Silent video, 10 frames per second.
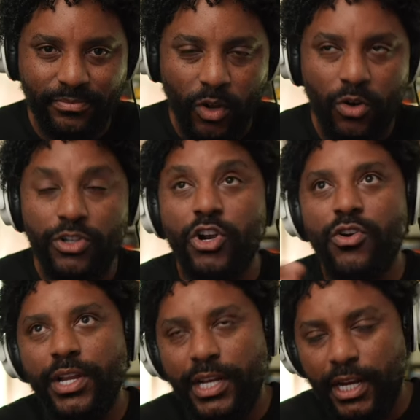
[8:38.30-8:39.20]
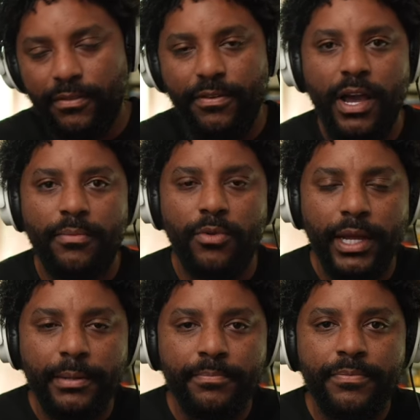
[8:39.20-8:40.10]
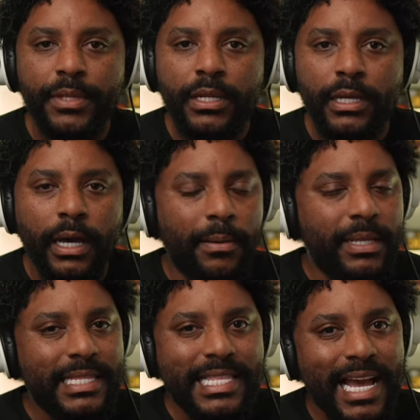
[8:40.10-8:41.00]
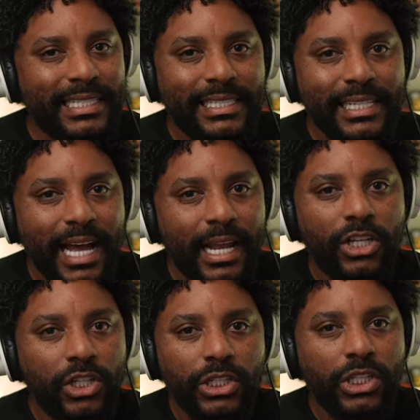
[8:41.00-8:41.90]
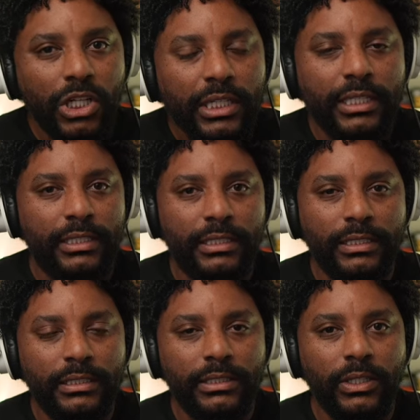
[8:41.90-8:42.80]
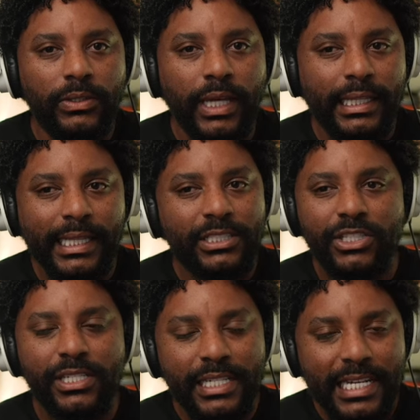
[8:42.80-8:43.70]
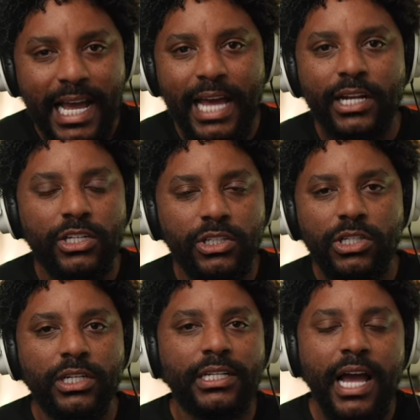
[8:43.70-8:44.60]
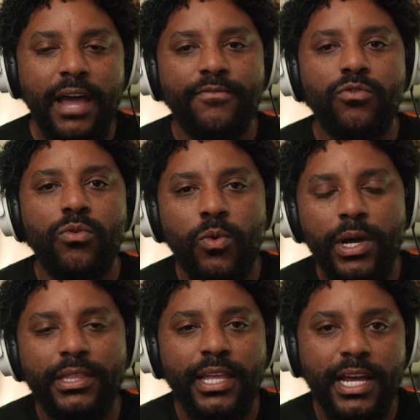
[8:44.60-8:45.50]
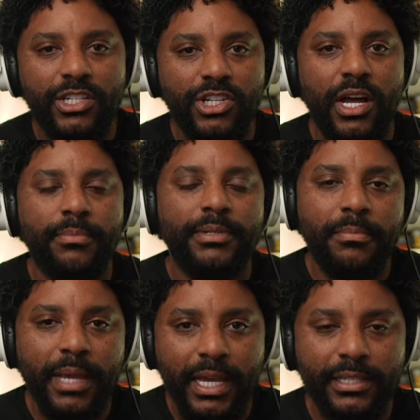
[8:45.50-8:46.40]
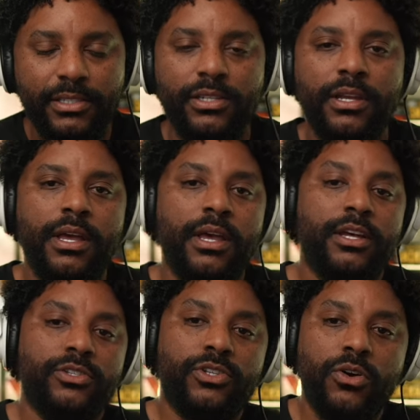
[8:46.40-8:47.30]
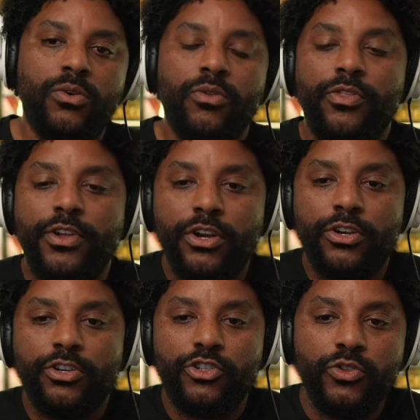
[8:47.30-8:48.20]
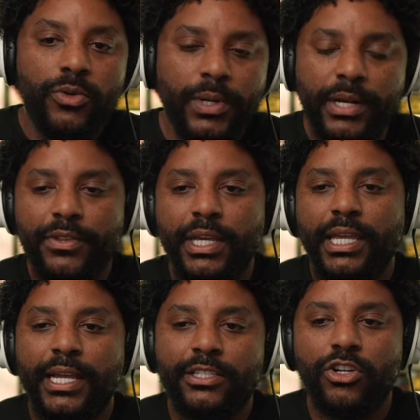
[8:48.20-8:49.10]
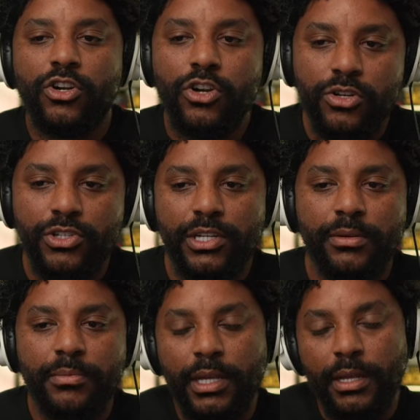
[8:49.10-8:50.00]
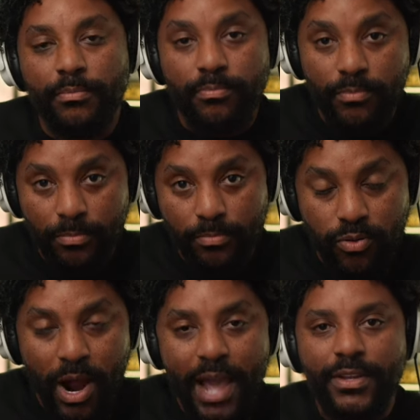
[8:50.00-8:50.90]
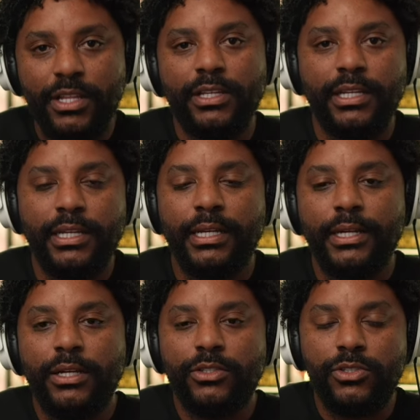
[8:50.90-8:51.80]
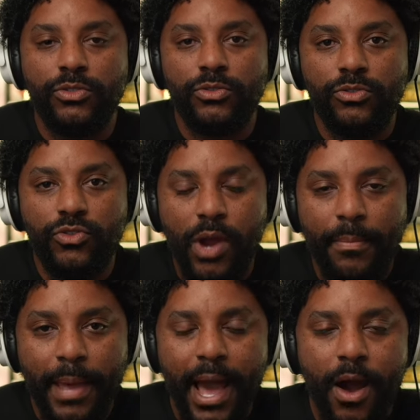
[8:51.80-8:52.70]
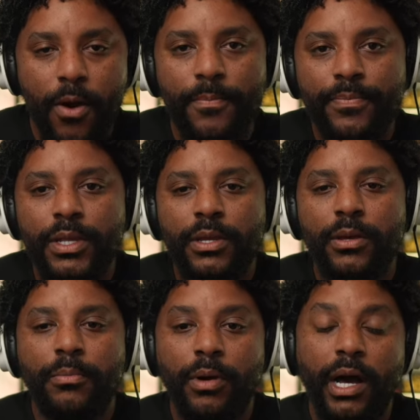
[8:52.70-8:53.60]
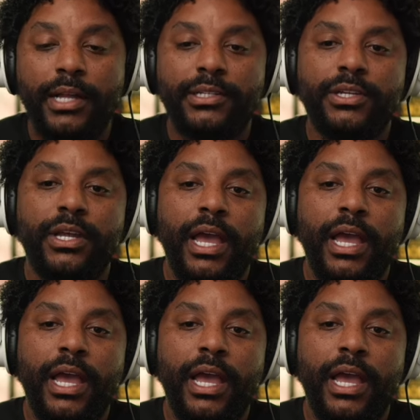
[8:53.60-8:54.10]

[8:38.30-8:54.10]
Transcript: or turning 85, right? I mean, that's not a good look. Okay, that's just not a good look, not for what that job demands. So they're doing whatever they can to urge him and privately to drop out, but